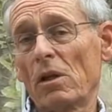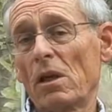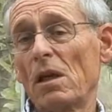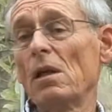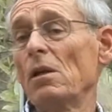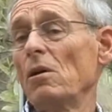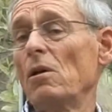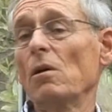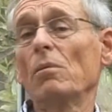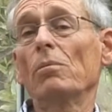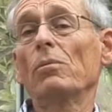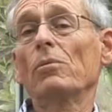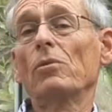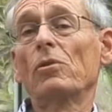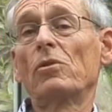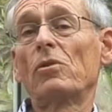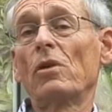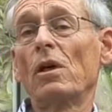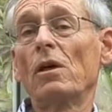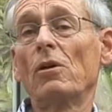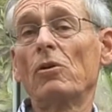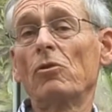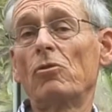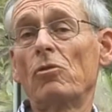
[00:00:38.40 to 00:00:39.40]

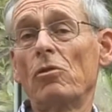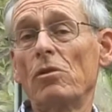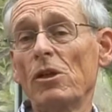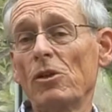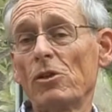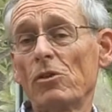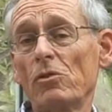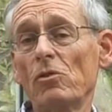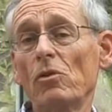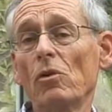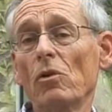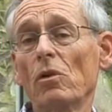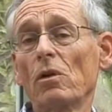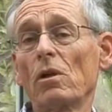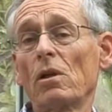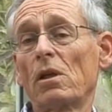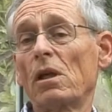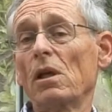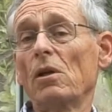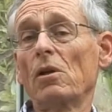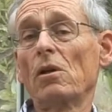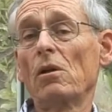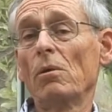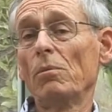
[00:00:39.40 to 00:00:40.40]
kingdoms and traditional
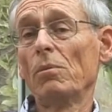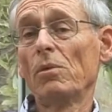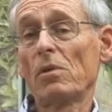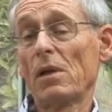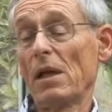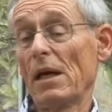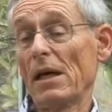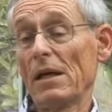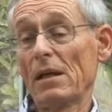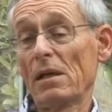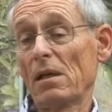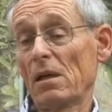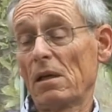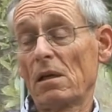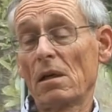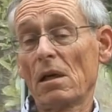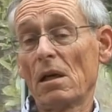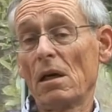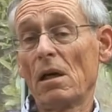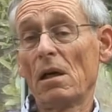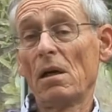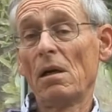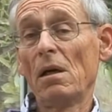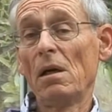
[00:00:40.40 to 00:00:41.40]
kingdoms like
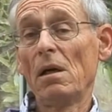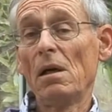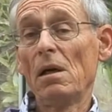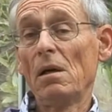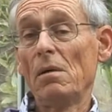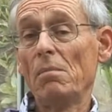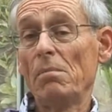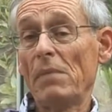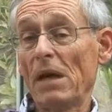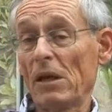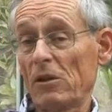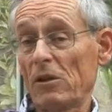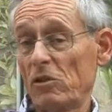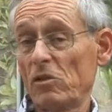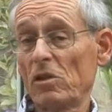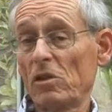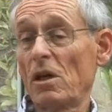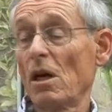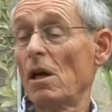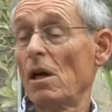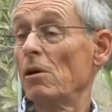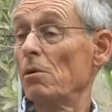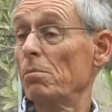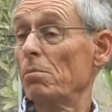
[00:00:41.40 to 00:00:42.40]
uh,
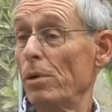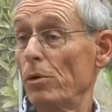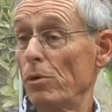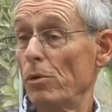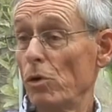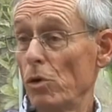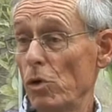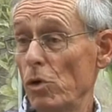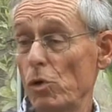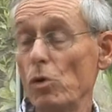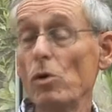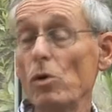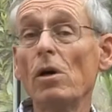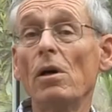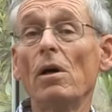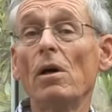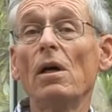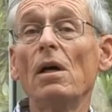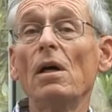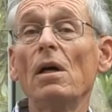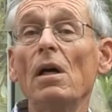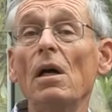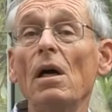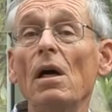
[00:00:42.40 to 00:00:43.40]
Mexico and Peru,
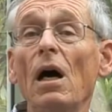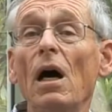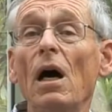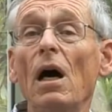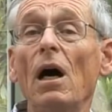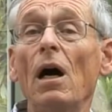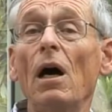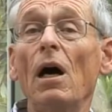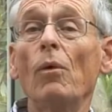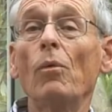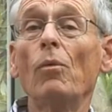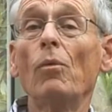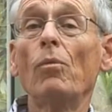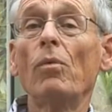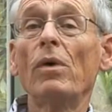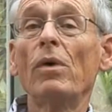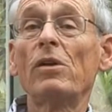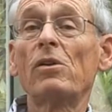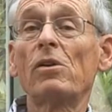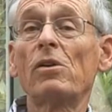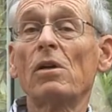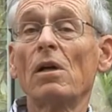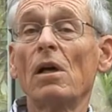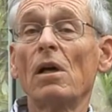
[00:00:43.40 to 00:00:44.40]
uh,
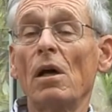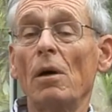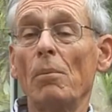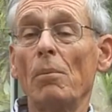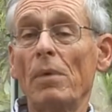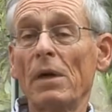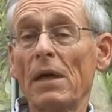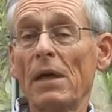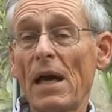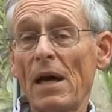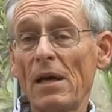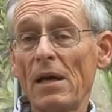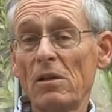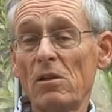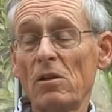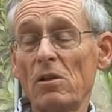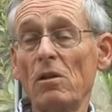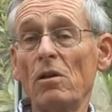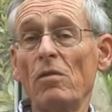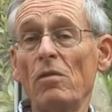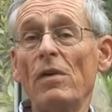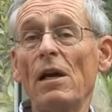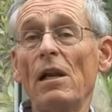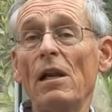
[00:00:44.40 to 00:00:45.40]
which began to
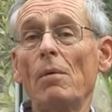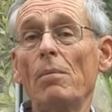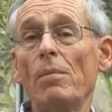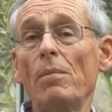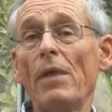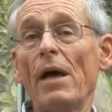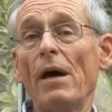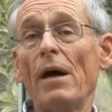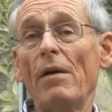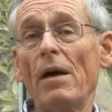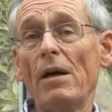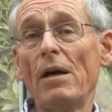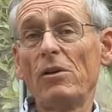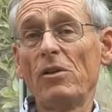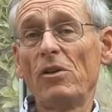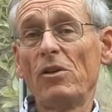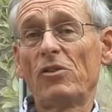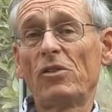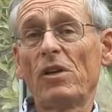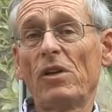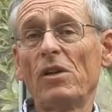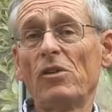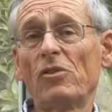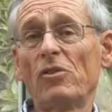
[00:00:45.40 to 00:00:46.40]
develop their
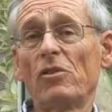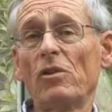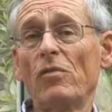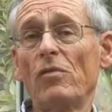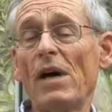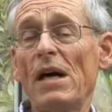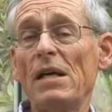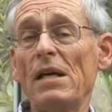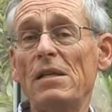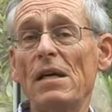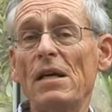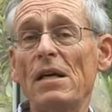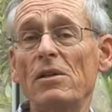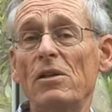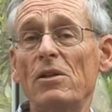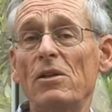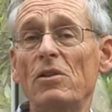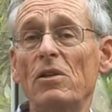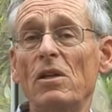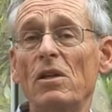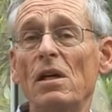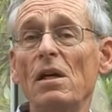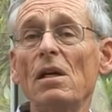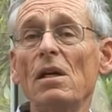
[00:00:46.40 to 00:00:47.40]
own sense of
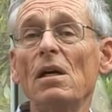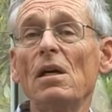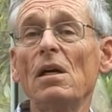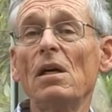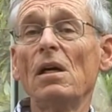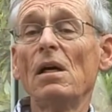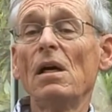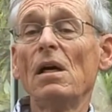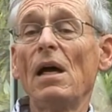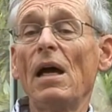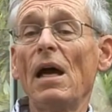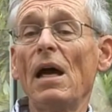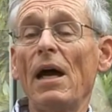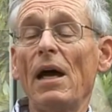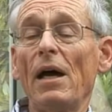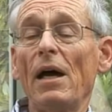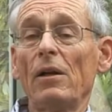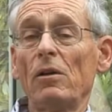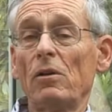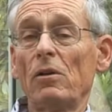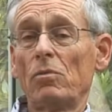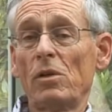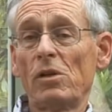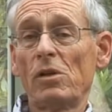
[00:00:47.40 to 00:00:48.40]
identity
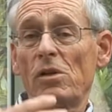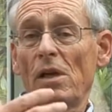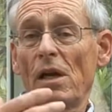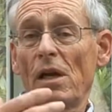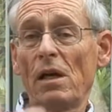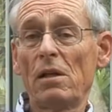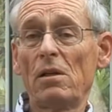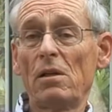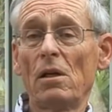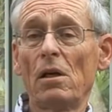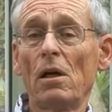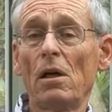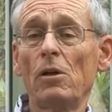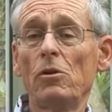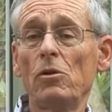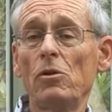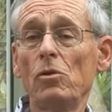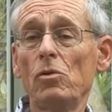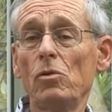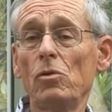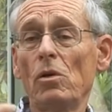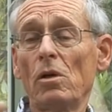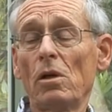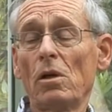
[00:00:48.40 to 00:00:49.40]
and which had a
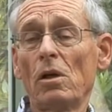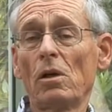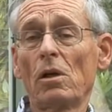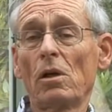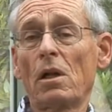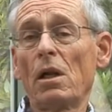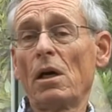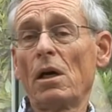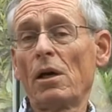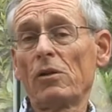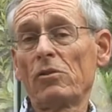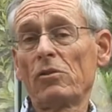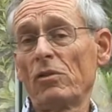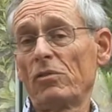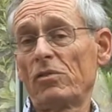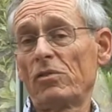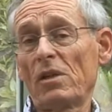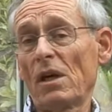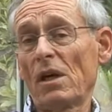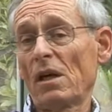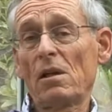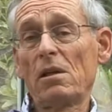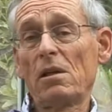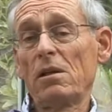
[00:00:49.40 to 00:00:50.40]
new class of
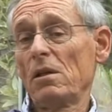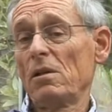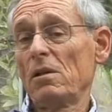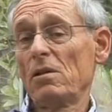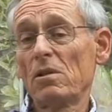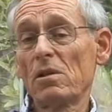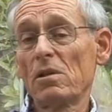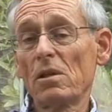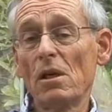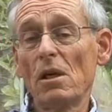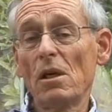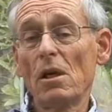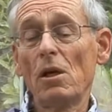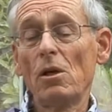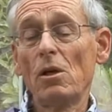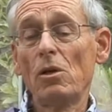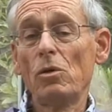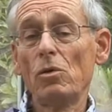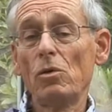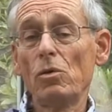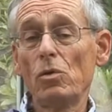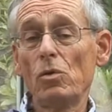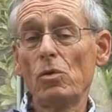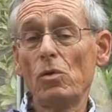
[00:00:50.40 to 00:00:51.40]
settlers
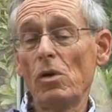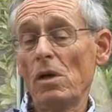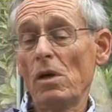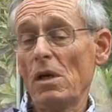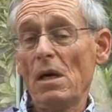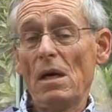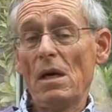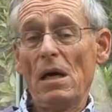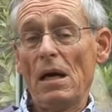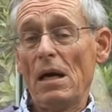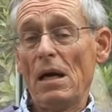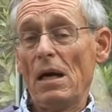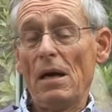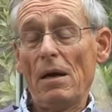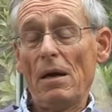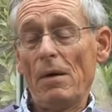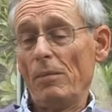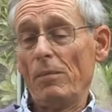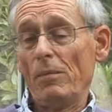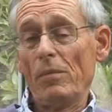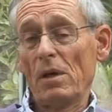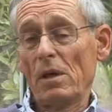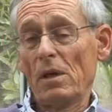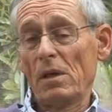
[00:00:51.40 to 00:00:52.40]
who
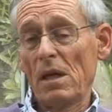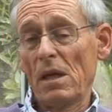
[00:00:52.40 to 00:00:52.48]
um,